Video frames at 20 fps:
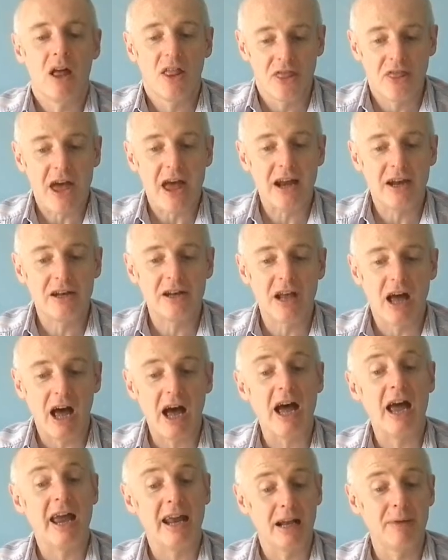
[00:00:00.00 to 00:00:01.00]
then
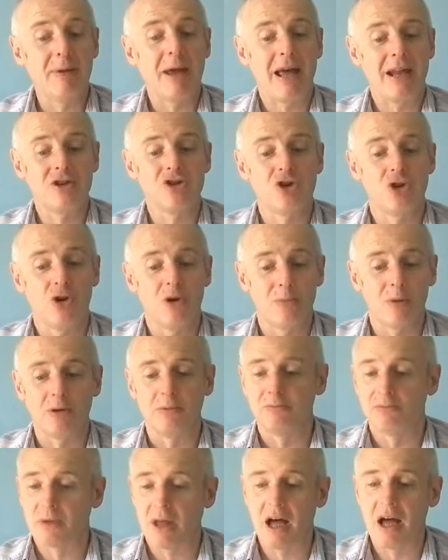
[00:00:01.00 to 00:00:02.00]
it'll be enjoyable.